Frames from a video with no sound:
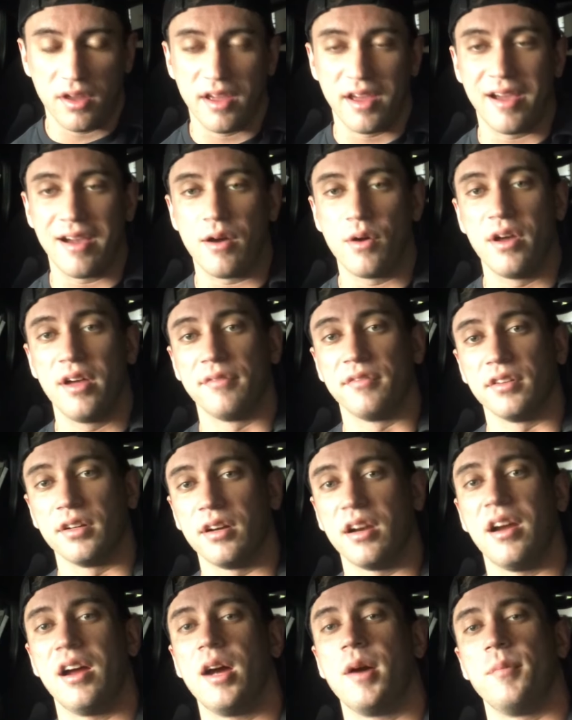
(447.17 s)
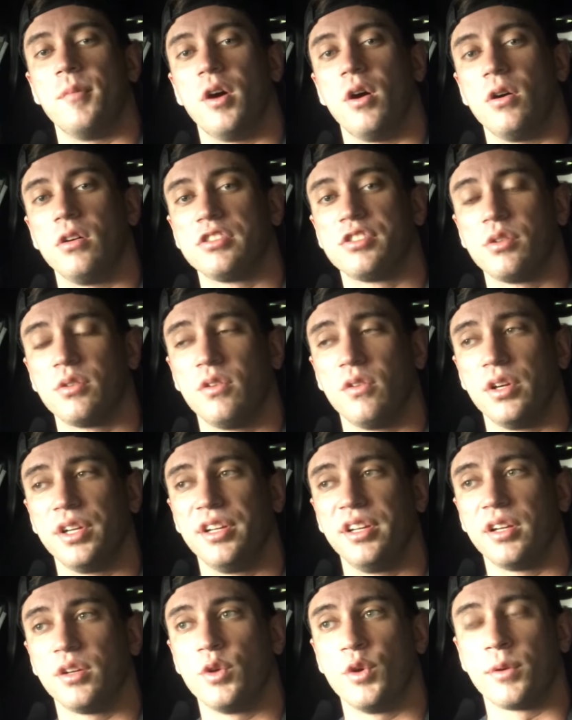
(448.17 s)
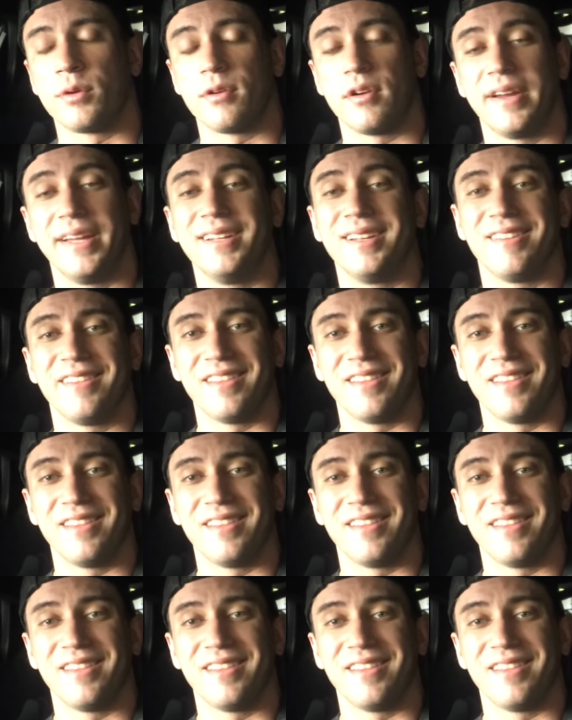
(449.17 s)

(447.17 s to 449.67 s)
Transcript: However, I'm also going to incorporate